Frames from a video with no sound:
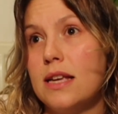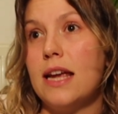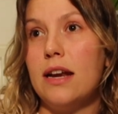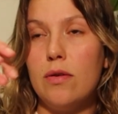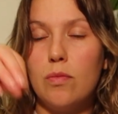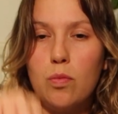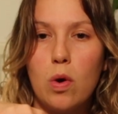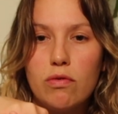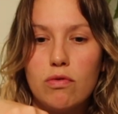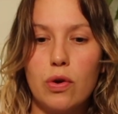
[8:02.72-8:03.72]
in
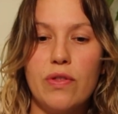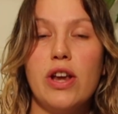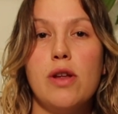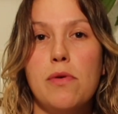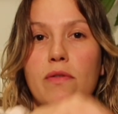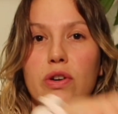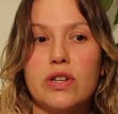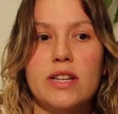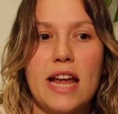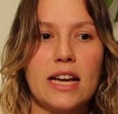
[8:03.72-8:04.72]
one role, and then you move on to
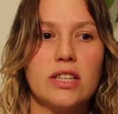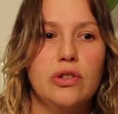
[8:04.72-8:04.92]
the next.